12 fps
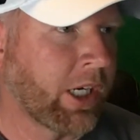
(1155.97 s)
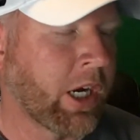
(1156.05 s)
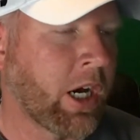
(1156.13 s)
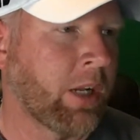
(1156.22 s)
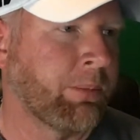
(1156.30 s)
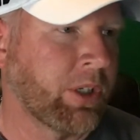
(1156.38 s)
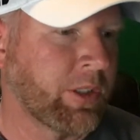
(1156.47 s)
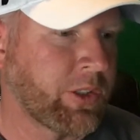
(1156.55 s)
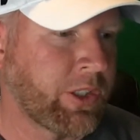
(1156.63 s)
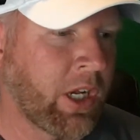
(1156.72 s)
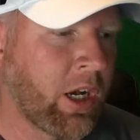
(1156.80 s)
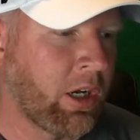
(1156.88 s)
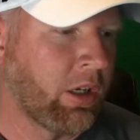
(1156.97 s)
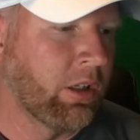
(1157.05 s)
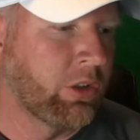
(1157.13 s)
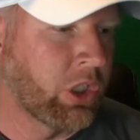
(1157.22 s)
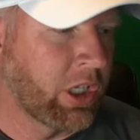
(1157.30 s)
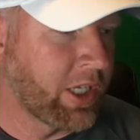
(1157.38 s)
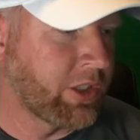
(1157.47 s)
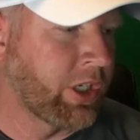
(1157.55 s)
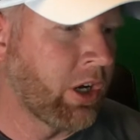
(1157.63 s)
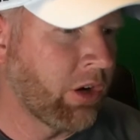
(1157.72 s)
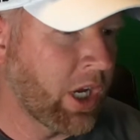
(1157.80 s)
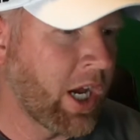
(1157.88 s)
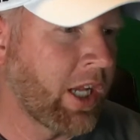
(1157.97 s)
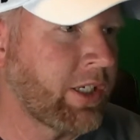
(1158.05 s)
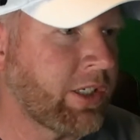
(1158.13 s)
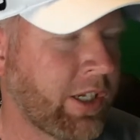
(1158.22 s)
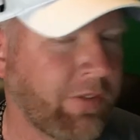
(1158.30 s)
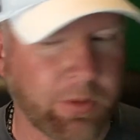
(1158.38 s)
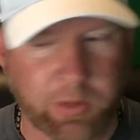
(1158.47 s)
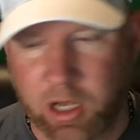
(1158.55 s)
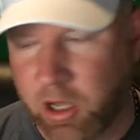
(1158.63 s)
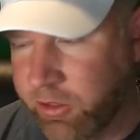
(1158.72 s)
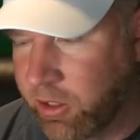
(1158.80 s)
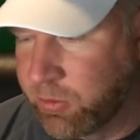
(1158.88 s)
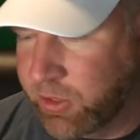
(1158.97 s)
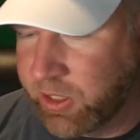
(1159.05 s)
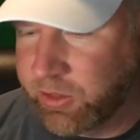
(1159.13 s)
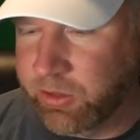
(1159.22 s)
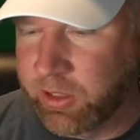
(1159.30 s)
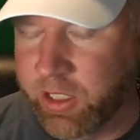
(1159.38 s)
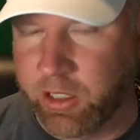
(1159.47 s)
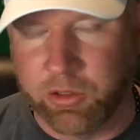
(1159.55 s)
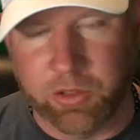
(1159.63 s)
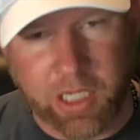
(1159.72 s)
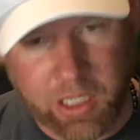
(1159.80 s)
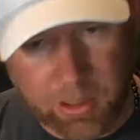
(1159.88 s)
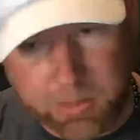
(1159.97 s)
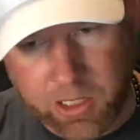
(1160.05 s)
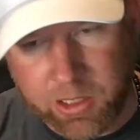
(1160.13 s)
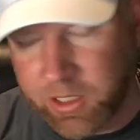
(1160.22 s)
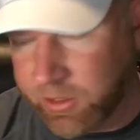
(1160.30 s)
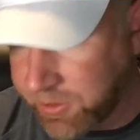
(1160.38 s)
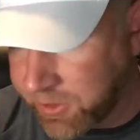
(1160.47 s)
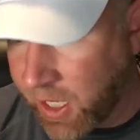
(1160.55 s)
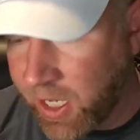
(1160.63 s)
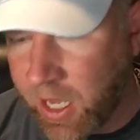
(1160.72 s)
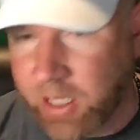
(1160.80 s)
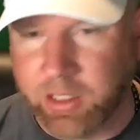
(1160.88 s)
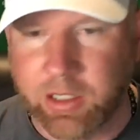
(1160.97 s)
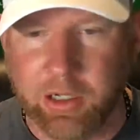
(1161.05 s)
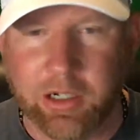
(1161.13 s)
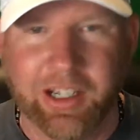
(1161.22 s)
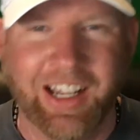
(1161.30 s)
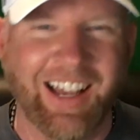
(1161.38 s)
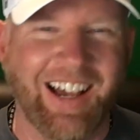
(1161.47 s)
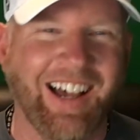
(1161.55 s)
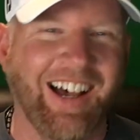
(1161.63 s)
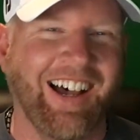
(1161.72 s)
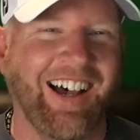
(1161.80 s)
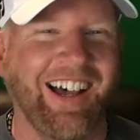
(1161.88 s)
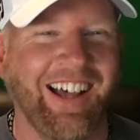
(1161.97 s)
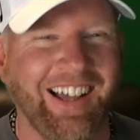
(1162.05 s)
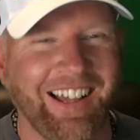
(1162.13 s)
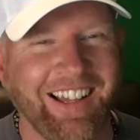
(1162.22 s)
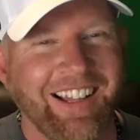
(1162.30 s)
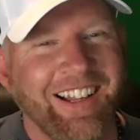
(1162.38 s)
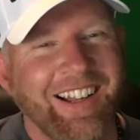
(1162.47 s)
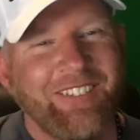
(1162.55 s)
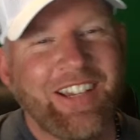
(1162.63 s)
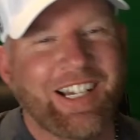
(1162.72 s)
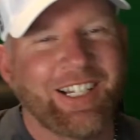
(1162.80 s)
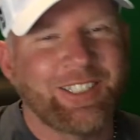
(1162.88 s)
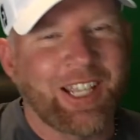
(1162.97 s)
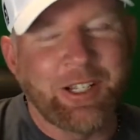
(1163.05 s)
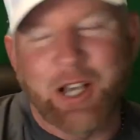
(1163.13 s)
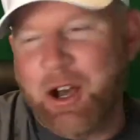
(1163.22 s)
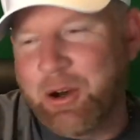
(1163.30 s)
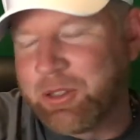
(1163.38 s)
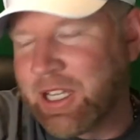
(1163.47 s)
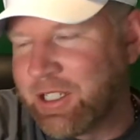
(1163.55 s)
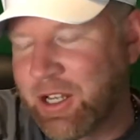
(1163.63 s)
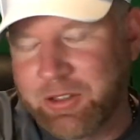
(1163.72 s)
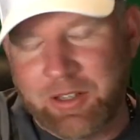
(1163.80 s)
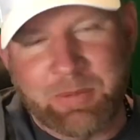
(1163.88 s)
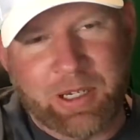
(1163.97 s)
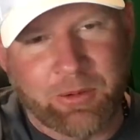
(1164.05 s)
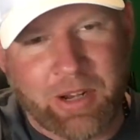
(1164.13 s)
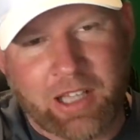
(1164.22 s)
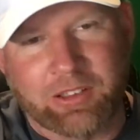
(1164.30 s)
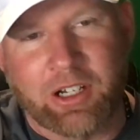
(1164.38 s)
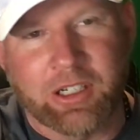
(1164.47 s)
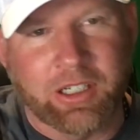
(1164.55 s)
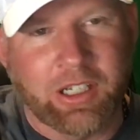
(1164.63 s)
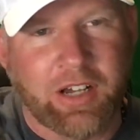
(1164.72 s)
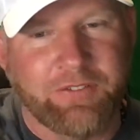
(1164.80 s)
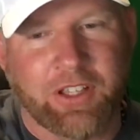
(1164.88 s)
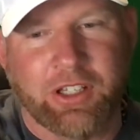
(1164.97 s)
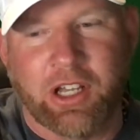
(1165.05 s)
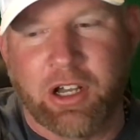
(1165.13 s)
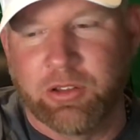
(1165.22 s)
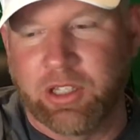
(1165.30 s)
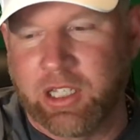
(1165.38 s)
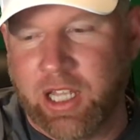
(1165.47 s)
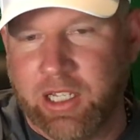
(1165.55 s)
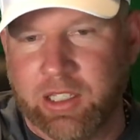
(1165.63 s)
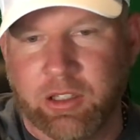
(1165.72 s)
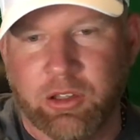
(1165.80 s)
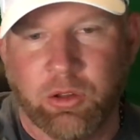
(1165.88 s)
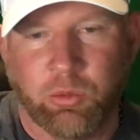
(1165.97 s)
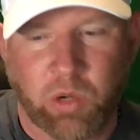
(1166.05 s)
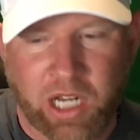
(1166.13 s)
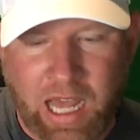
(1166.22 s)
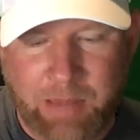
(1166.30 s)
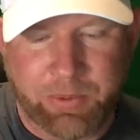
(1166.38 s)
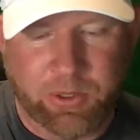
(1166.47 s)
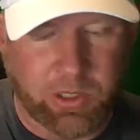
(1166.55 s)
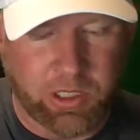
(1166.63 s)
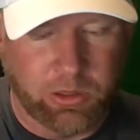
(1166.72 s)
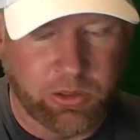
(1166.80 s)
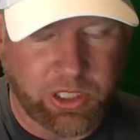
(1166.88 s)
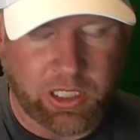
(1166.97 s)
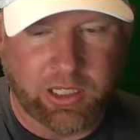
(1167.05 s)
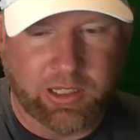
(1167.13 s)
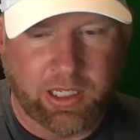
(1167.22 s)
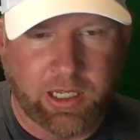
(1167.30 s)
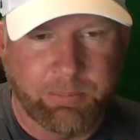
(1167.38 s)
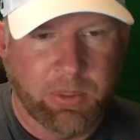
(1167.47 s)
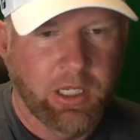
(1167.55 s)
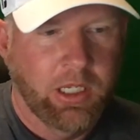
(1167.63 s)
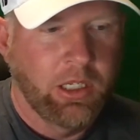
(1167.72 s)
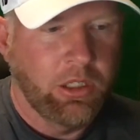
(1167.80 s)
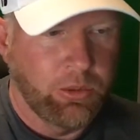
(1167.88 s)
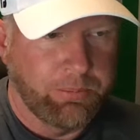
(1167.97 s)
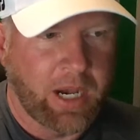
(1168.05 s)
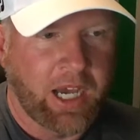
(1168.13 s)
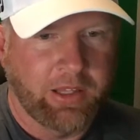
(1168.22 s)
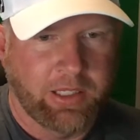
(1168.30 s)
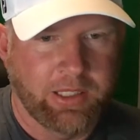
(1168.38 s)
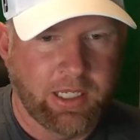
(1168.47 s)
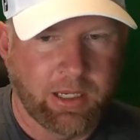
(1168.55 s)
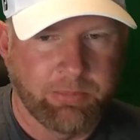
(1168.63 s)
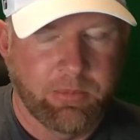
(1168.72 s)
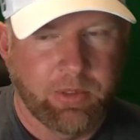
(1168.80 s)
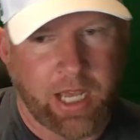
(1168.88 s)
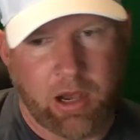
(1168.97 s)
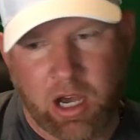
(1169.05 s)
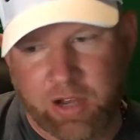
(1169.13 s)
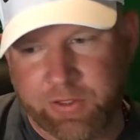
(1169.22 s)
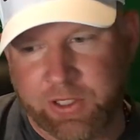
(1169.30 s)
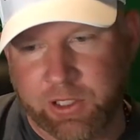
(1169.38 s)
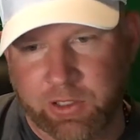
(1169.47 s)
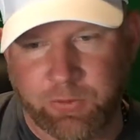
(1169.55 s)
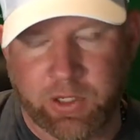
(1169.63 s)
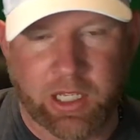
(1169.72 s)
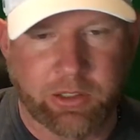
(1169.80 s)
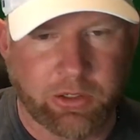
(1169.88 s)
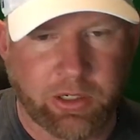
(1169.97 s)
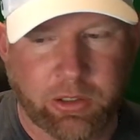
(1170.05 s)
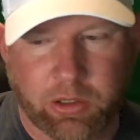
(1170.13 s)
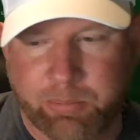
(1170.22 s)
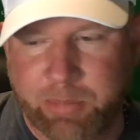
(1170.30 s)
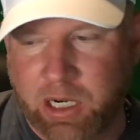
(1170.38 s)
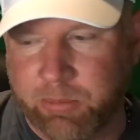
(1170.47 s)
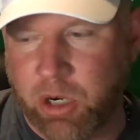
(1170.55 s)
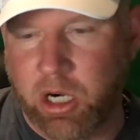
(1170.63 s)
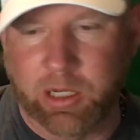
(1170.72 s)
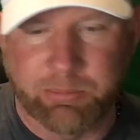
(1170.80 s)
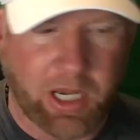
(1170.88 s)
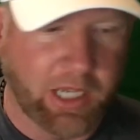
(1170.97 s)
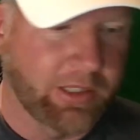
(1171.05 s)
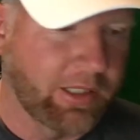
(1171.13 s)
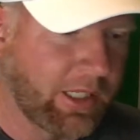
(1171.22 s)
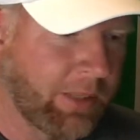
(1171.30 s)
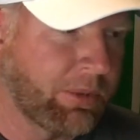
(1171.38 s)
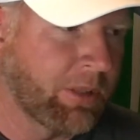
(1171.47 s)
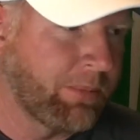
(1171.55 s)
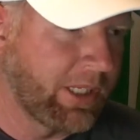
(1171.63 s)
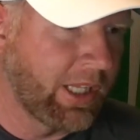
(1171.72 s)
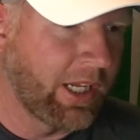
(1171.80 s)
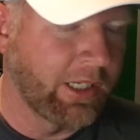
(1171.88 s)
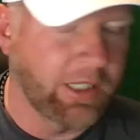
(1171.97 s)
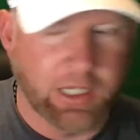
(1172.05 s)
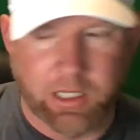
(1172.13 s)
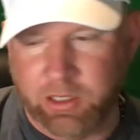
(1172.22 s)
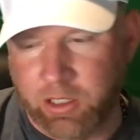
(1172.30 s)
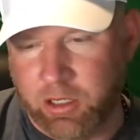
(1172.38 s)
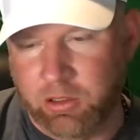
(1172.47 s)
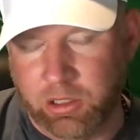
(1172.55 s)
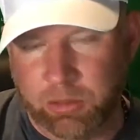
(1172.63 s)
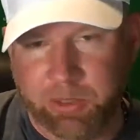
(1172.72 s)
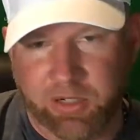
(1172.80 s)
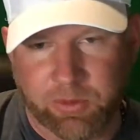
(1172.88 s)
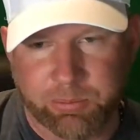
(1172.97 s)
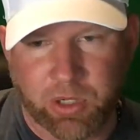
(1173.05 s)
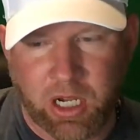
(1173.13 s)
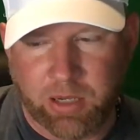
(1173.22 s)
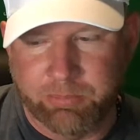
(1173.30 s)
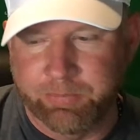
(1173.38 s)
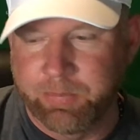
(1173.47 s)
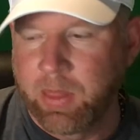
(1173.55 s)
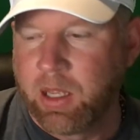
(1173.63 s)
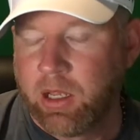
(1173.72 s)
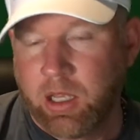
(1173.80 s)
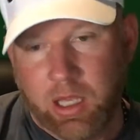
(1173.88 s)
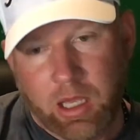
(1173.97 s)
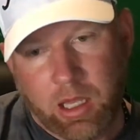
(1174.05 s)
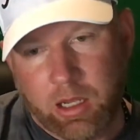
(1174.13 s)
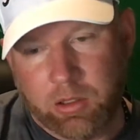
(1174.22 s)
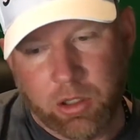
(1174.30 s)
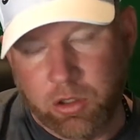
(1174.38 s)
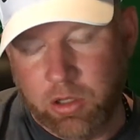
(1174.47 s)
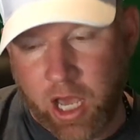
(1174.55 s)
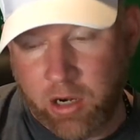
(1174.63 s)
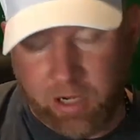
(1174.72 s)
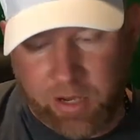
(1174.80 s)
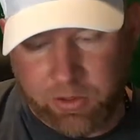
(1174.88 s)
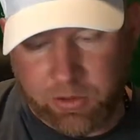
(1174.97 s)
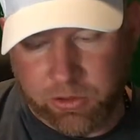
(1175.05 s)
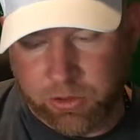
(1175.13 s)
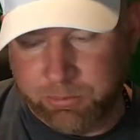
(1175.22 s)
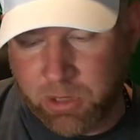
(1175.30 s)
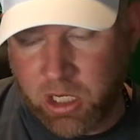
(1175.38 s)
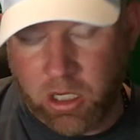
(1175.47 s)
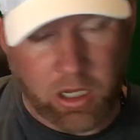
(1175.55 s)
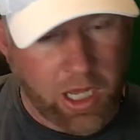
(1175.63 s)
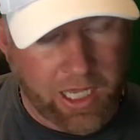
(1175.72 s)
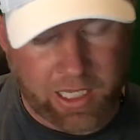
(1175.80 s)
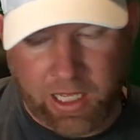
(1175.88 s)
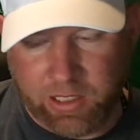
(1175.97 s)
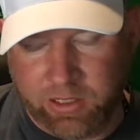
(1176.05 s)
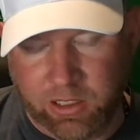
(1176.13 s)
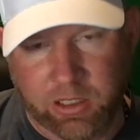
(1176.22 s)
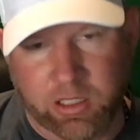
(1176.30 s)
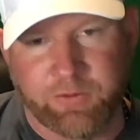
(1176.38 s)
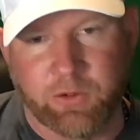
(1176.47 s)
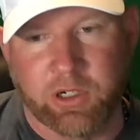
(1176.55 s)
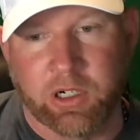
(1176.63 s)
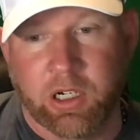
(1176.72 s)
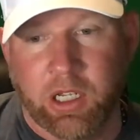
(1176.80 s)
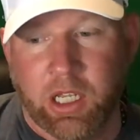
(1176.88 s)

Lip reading: God, I'm going to sell. Should I sell, guys? And all the OGs are like, are you kidding me? Get this guy out of here. Because they know they've been around long enough to know that like what happens when you see a dip, you buy the dip. Now, obviously, if we enter into a bear market, buying the dip can be like, a little bit of a problem. And I don't have a crystal ball. I can't tell you if we're